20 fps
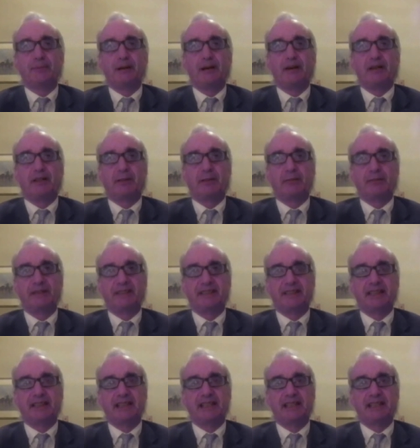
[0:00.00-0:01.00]
in America
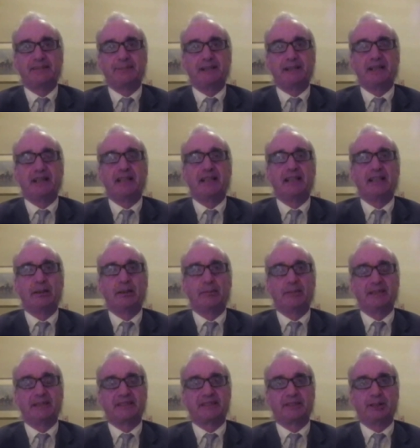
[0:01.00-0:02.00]
recently has been a little
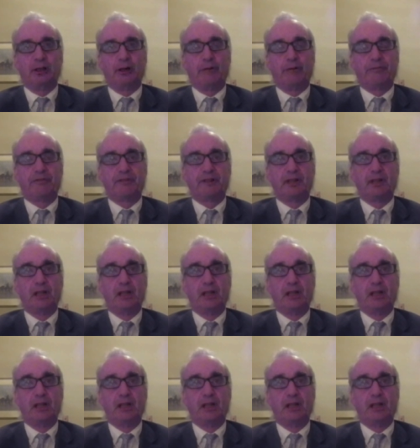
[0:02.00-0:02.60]
bit soft.